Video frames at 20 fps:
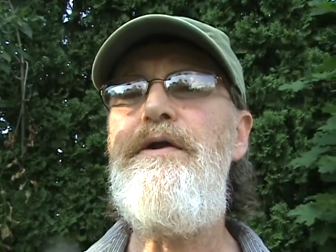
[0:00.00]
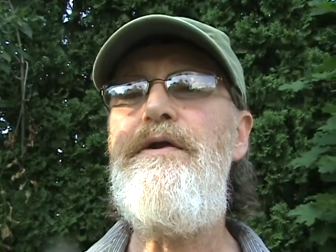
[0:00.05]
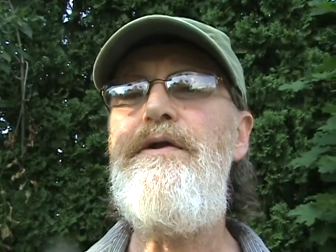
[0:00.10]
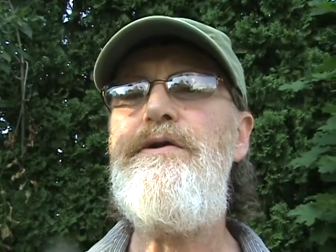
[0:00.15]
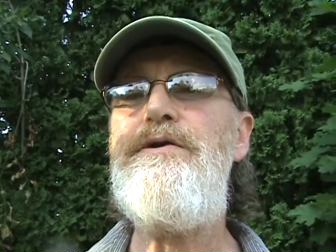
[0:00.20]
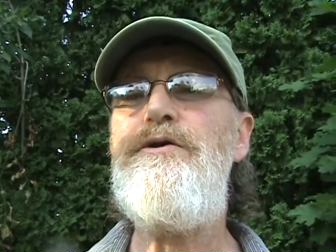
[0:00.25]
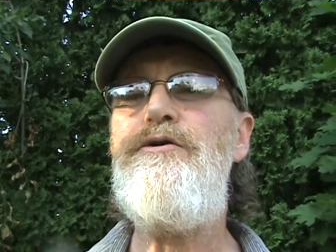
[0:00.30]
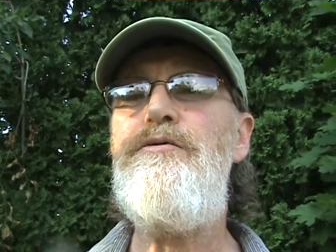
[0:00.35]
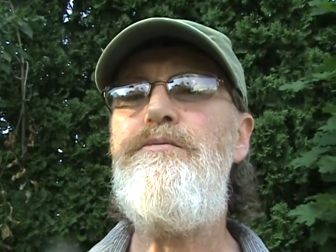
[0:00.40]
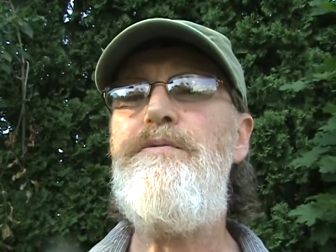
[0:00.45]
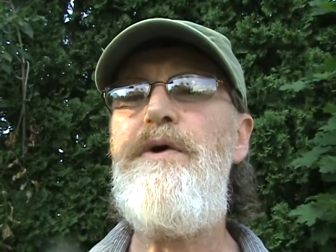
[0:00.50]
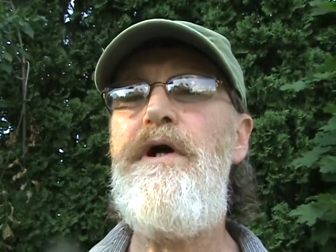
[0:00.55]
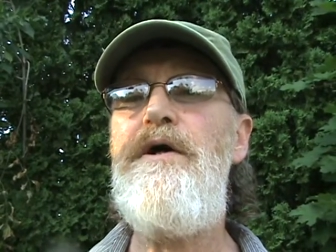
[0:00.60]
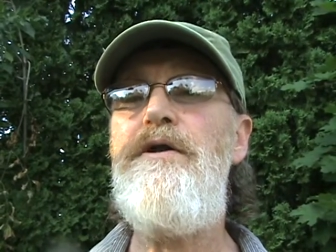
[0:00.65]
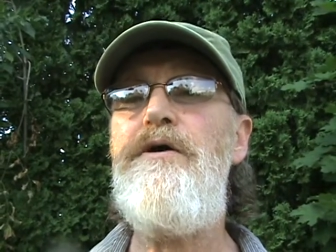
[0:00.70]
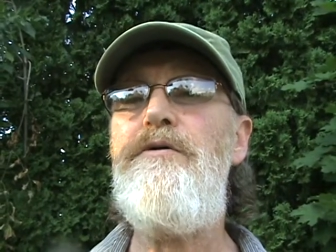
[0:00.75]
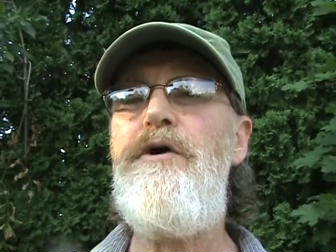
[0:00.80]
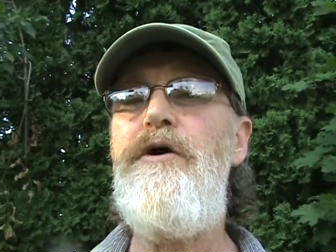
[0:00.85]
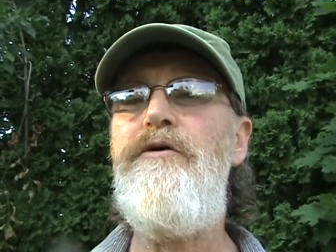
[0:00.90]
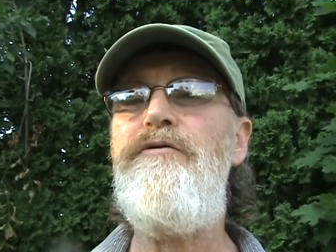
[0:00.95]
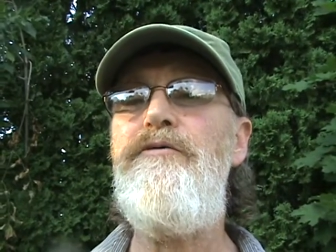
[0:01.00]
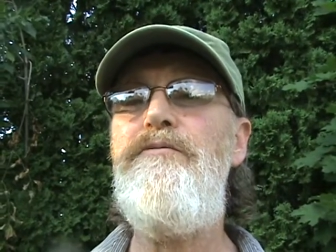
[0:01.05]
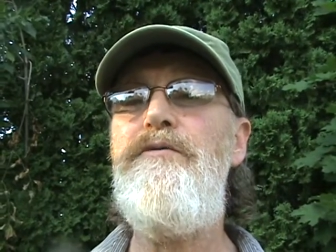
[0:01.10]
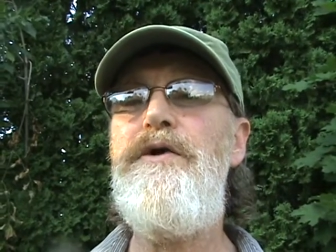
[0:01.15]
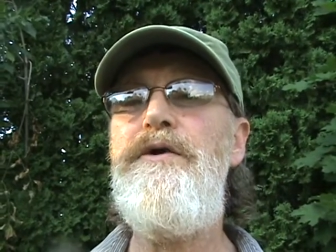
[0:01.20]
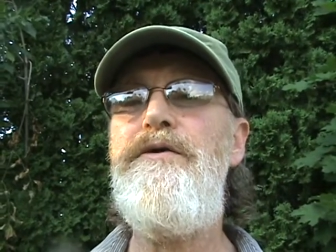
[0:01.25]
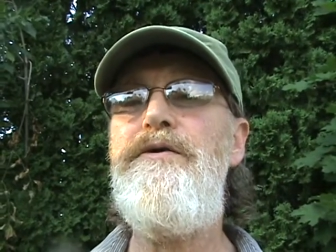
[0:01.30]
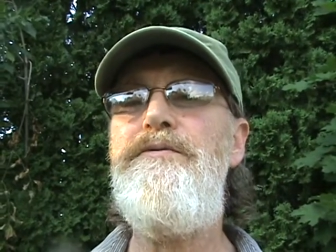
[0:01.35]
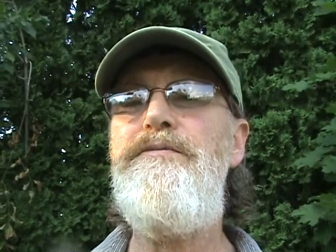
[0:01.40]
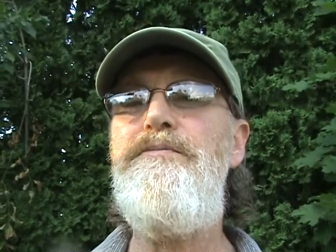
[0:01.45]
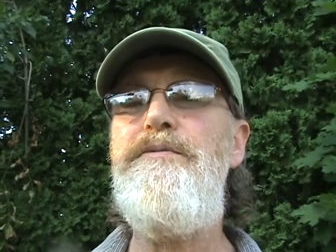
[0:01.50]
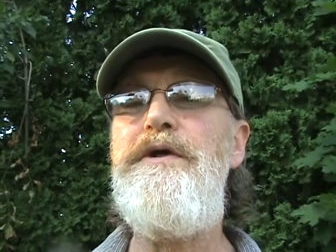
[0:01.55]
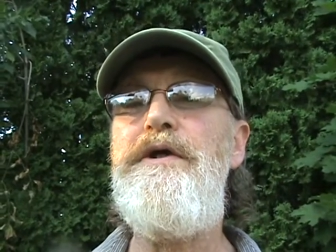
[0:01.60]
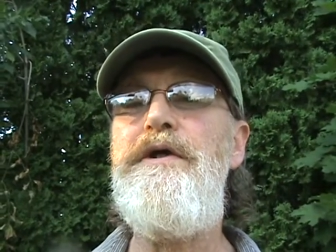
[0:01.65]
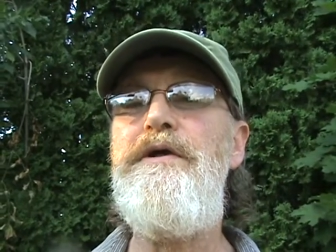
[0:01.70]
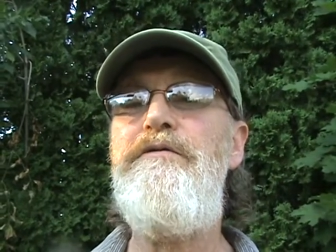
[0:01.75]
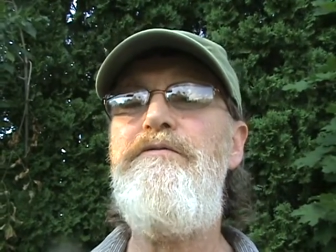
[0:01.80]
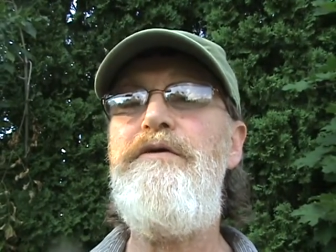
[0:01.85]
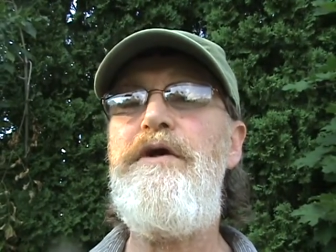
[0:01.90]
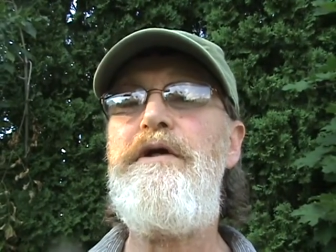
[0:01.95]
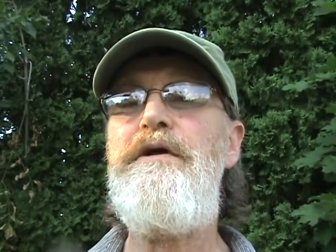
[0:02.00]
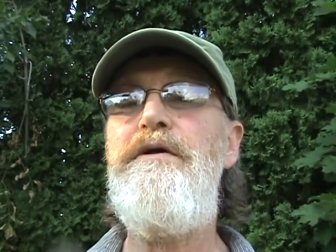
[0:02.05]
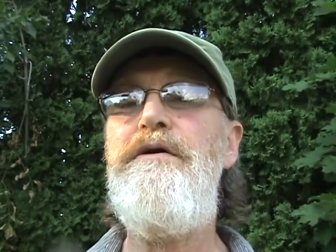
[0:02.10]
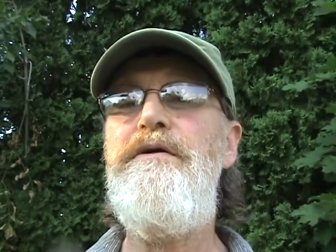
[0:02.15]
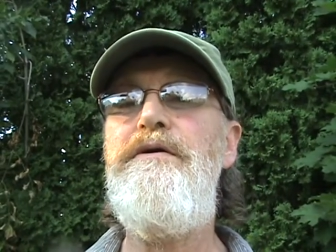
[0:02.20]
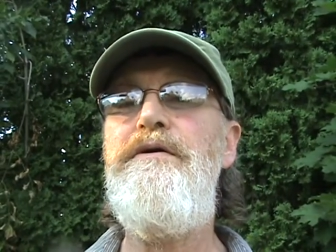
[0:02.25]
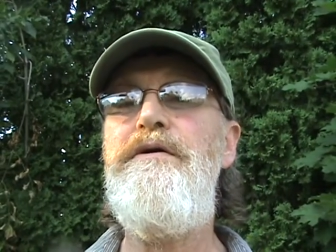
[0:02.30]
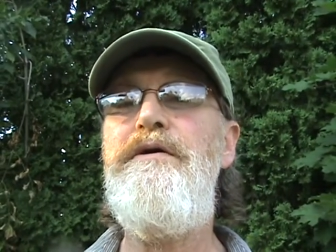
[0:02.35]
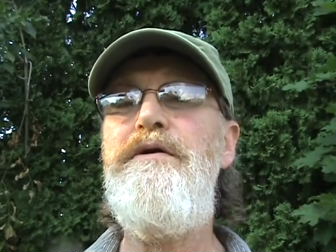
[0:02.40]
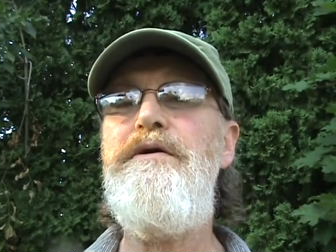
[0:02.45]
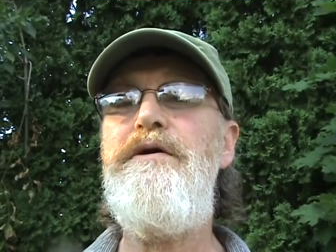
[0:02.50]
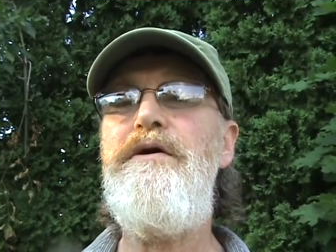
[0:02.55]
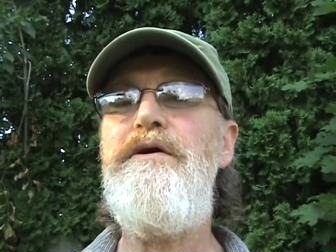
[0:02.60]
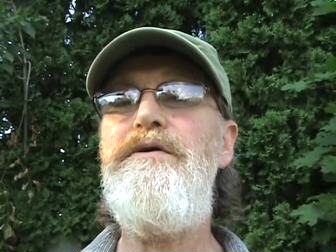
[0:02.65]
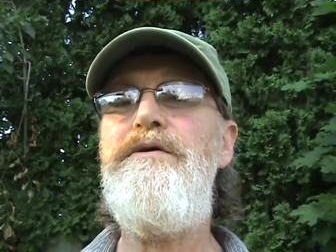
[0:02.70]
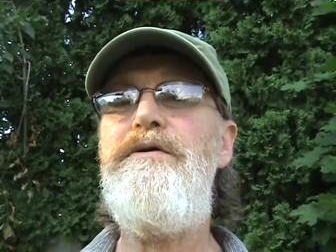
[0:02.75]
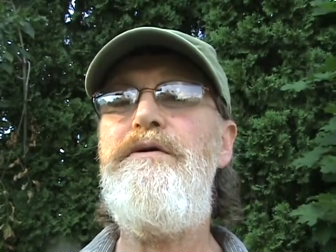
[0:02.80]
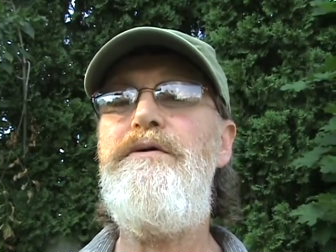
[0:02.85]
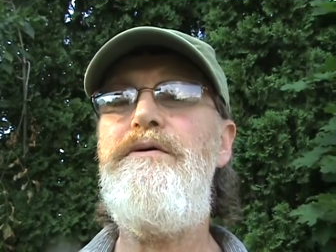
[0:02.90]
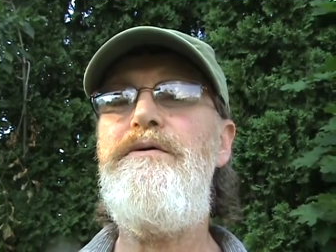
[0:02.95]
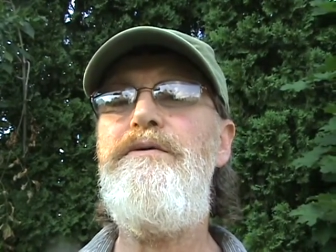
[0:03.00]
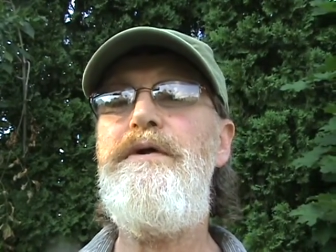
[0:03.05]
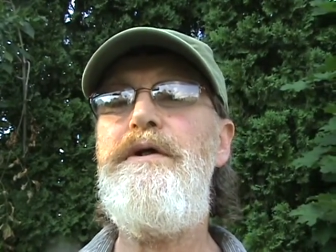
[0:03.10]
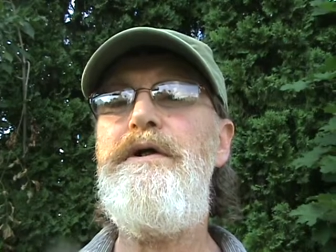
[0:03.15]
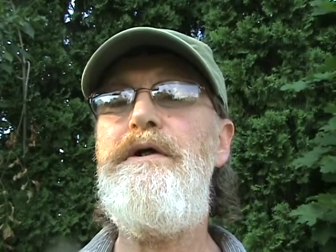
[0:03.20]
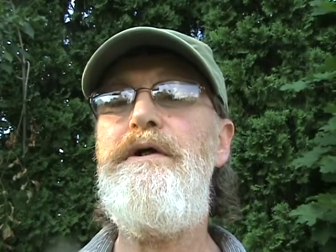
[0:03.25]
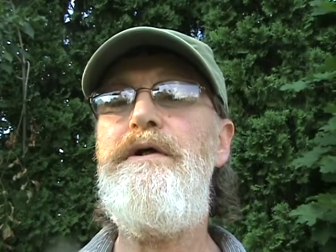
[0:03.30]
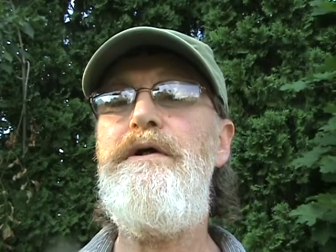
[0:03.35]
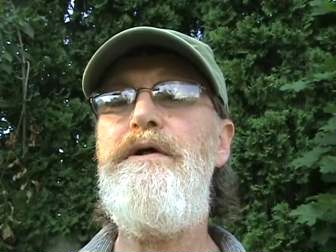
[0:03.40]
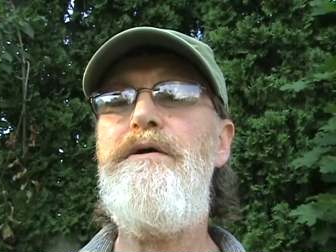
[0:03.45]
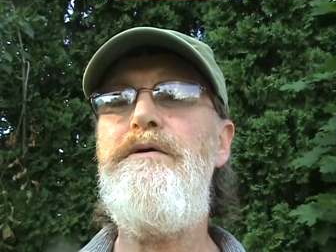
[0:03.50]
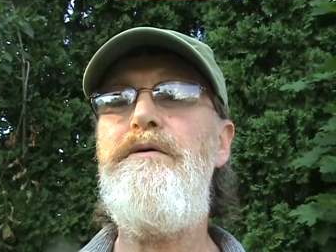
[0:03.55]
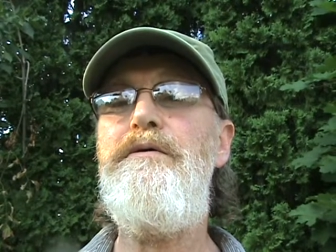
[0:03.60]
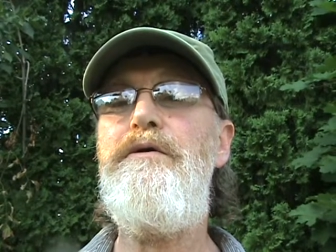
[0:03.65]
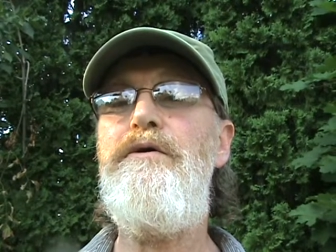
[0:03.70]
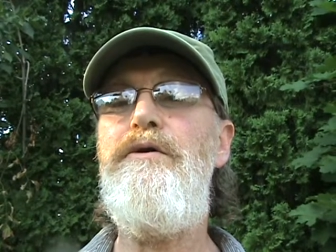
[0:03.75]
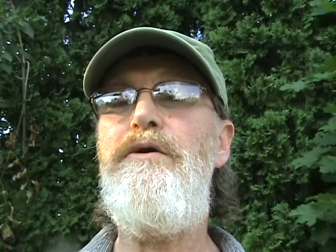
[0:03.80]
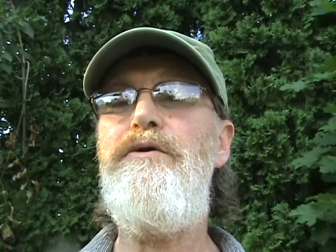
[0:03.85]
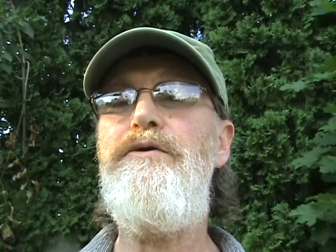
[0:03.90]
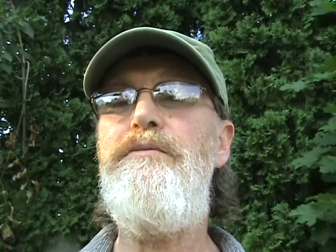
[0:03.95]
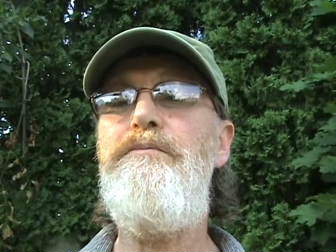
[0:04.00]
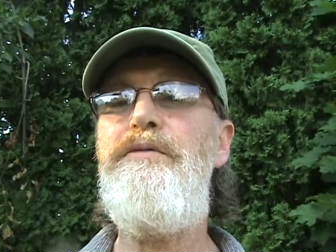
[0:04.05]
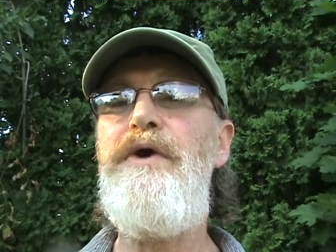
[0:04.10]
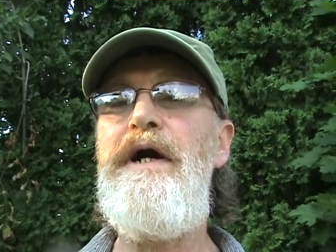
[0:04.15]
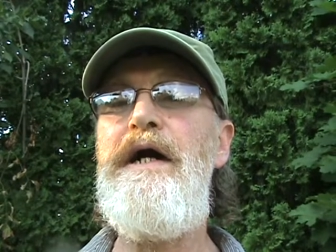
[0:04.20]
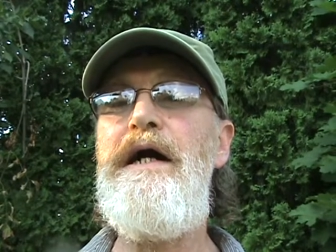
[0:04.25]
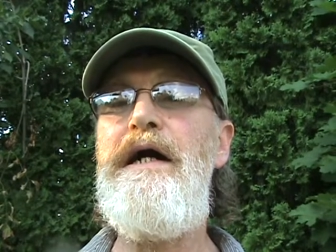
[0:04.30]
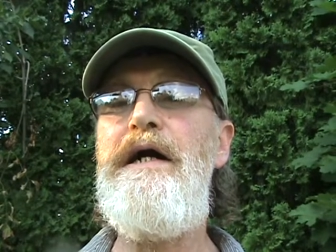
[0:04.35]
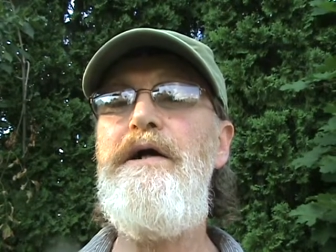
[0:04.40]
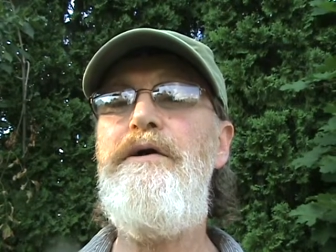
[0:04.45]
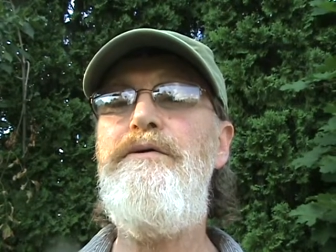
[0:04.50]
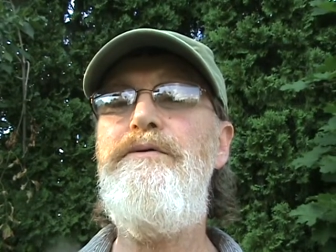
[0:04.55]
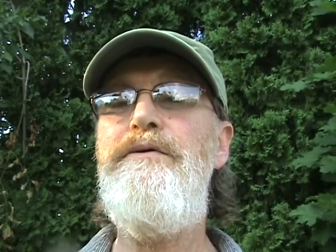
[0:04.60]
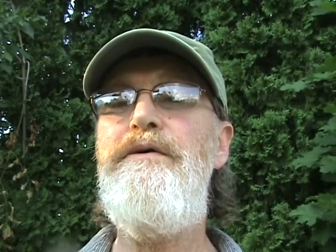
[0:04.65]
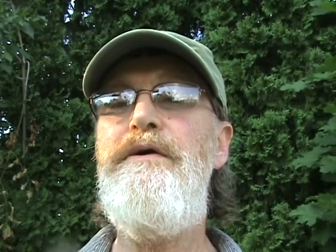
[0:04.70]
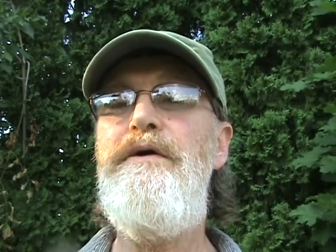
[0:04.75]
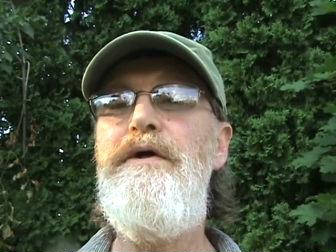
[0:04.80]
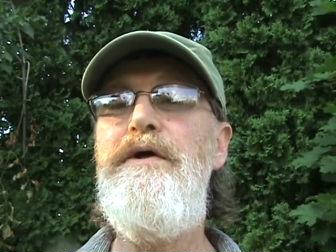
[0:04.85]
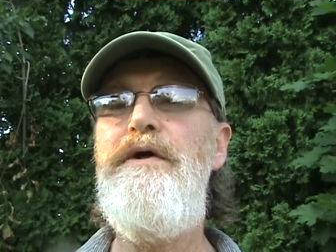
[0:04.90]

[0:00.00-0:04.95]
so part the government being fickle under uh, Gordon Brown